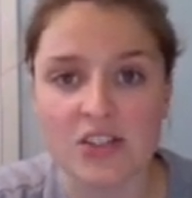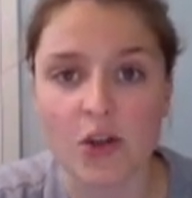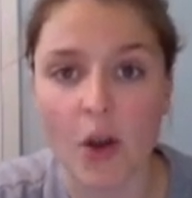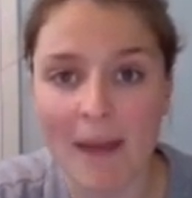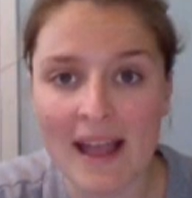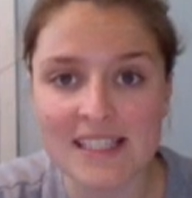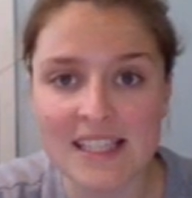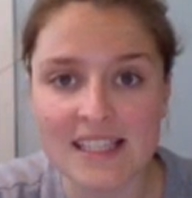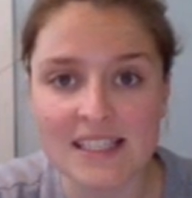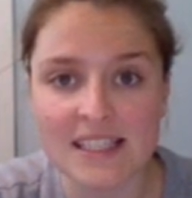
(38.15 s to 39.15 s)
So go back to
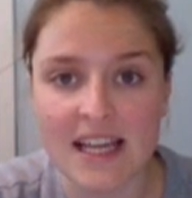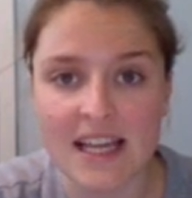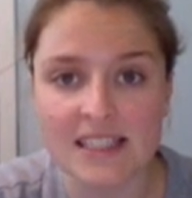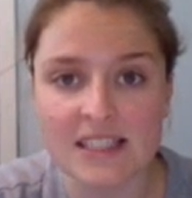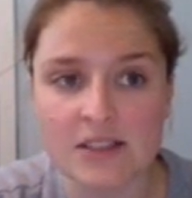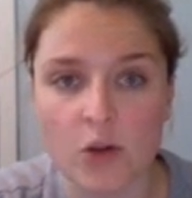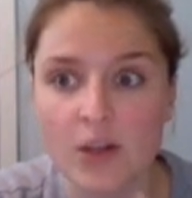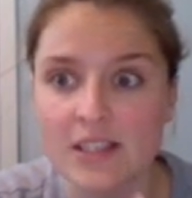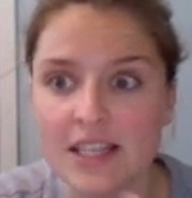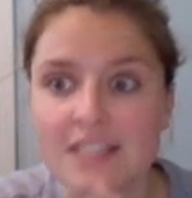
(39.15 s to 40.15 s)
not
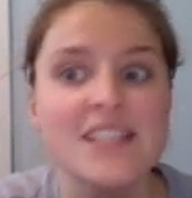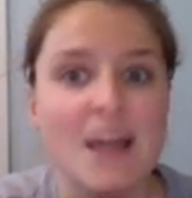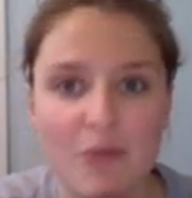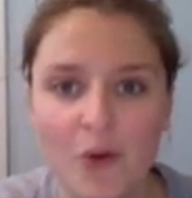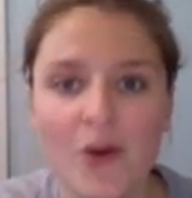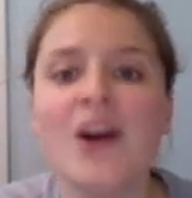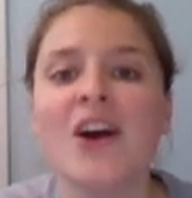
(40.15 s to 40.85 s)
yesterday's, the day before,